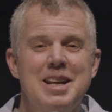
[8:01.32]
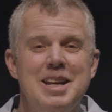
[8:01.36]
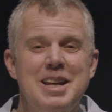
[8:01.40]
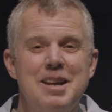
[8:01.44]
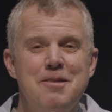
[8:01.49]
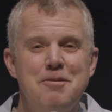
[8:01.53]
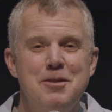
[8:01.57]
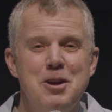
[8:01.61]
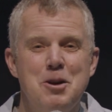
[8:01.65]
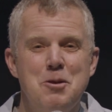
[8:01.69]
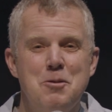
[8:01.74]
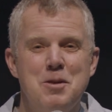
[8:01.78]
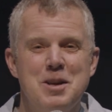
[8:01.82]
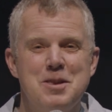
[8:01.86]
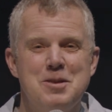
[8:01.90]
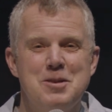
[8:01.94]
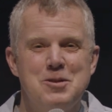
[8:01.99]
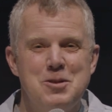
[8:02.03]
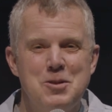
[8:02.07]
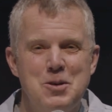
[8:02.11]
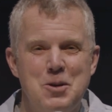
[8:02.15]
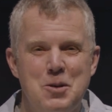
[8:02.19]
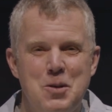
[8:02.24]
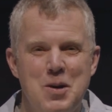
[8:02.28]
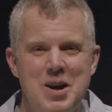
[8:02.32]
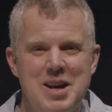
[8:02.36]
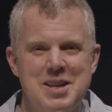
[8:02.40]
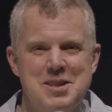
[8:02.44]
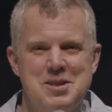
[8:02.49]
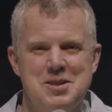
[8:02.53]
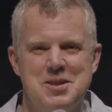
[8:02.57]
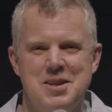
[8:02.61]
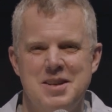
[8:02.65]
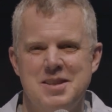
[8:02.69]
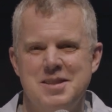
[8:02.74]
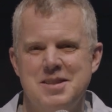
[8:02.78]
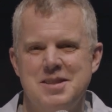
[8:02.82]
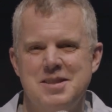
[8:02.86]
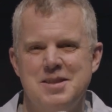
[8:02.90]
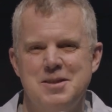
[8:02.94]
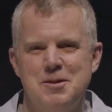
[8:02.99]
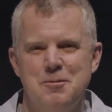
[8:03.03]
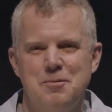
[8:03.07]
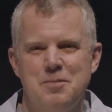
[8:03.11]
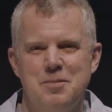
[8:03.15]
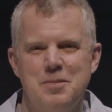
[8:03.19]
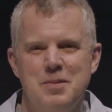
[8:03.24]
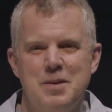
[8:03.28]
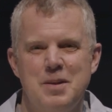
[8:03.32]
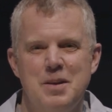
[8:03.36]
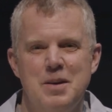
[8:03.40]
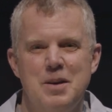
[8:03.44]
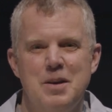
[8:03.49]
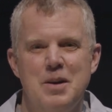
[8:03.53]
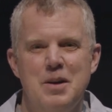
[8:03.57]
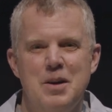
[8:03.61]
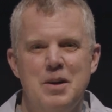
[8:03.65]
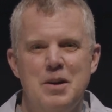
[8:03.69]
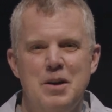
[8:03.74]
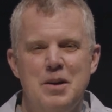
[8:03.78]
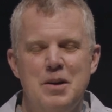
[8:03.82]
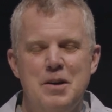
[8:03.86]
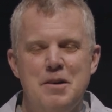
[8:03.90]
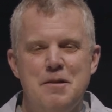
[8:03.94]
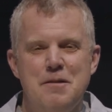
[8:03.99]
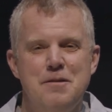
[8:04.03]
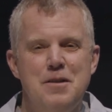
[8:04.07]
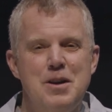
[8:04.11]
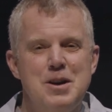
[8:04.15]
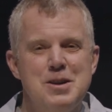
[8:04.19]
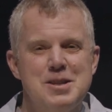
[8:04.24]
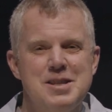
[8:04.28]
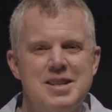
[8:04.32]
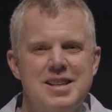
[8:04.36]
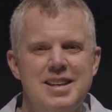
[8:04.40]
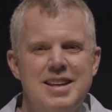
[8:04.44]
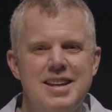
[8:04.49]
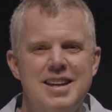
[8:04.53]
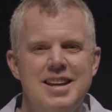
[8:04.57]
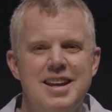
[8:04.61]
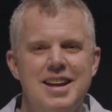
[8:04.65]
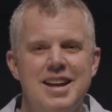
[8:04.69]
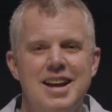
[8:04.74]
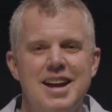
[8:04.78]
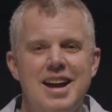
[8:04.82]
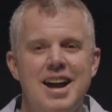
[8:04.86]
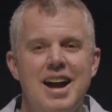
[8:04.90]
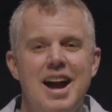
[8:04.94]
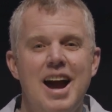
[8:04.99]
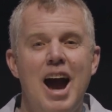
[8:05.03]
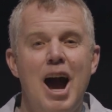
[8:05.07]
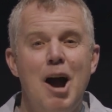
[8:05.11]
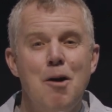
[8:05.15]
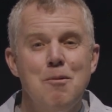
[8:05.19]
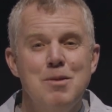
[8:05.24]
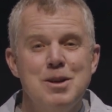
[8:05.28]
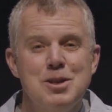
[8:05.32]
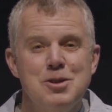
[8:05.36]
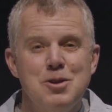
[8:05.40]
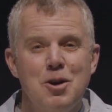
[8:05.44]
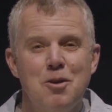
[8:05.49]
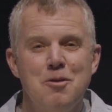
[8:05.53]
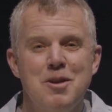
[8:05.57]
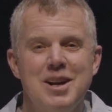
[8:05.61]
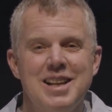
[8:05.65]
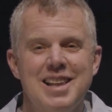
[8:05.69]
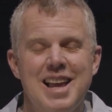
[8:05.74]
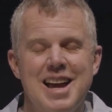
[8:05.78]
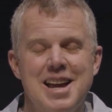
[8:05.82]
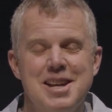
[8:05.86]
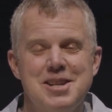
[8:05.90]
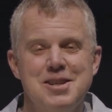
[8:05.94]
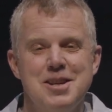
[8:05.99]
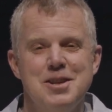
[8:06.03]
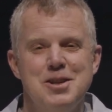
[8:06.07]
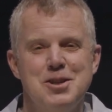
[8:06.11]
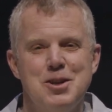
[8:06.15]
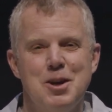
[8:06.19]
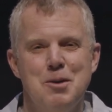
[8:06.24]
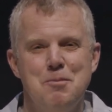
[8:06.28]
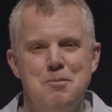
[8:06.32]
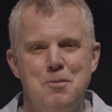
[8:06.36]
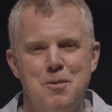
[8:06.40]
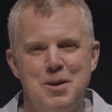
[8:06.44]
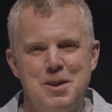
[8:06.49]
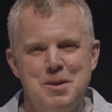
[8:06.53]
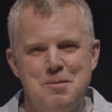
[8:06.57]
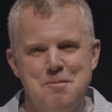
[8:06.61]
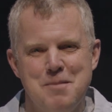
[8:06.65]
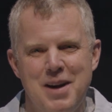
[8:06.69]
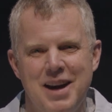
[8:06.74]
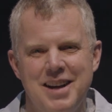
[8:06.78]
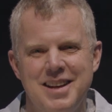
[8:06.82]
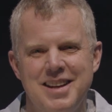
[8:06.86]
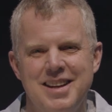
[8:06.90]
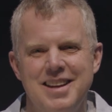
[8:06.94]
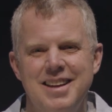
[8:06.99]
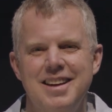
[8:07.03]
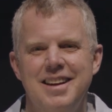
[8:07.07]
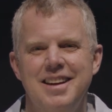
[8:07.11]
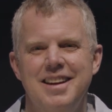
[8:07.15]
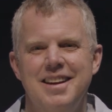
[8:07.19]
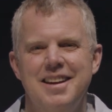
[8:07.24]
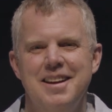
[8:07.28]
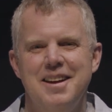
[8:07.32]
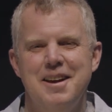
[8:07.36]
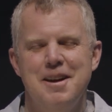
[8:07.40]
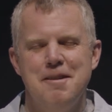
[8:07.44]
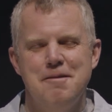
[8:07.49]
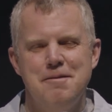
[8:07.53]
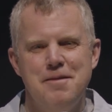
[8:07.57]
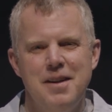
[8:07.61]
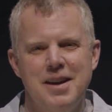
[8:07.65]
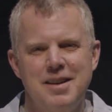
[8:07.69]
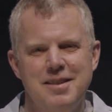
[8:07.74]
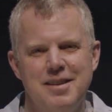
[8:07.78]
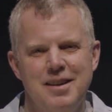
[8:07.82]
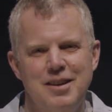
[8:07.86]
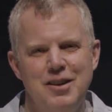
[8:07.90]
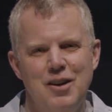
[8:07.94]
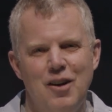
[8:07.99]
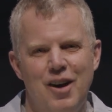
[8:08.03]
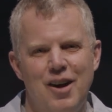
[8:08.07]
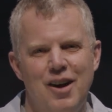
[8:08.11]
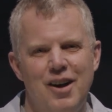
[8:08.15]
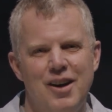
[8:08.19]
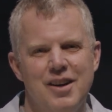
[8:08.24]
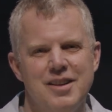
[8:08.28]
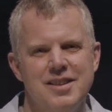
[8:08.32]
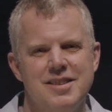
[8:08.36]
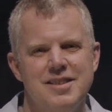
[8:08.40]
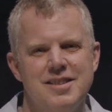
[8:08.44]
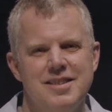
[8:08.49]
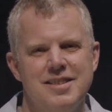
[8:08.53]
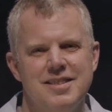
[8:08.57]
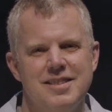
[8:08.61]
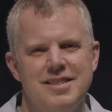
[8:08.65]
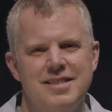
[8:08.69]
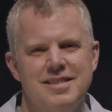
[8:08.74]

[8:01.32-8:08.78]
leave you with two questions. Firstly, how is your relationship with money affecting your heart?